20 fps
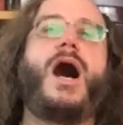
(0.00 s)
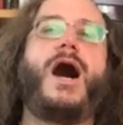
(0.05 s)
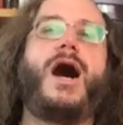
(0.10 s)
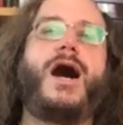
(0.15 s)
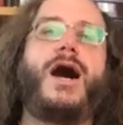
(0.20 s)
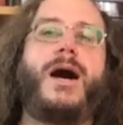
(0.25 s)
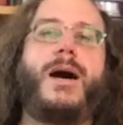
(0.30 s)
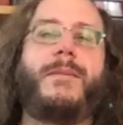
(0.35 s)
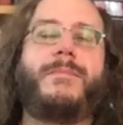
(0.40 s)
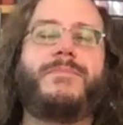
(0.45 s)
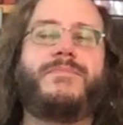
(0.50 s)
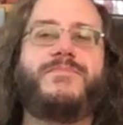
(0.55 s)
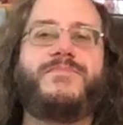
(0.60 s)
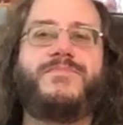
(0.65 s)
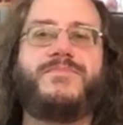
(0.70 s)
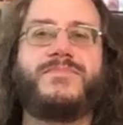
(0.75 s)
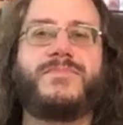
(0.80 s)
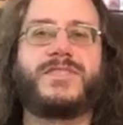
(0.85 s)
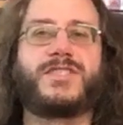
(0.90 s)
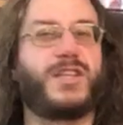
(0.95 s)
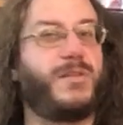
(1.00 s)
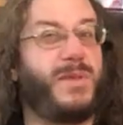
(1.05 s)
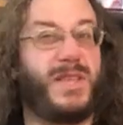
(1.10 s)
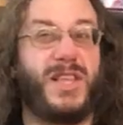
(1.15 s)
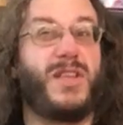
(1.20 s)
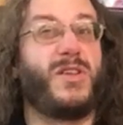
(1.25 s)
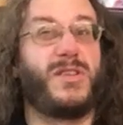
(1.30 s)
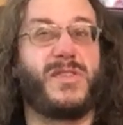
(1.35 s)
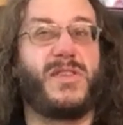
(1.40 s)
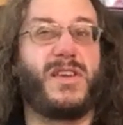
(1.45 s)
Um, it's going
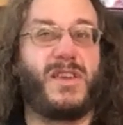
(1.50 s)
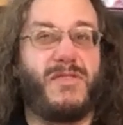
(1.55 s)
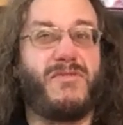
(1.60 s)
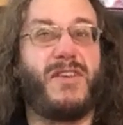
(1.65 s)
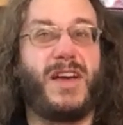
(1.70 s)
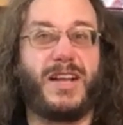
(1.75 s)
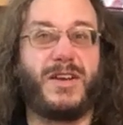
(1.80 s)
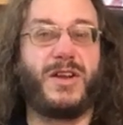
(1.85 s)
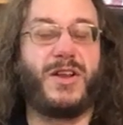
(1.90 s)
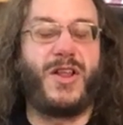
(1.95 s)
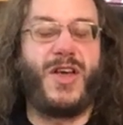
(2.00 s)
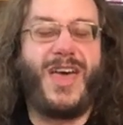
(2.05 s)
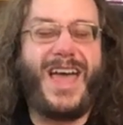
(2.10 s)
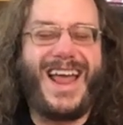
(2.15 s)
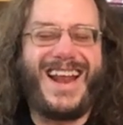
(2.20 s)
to be the only thing you find under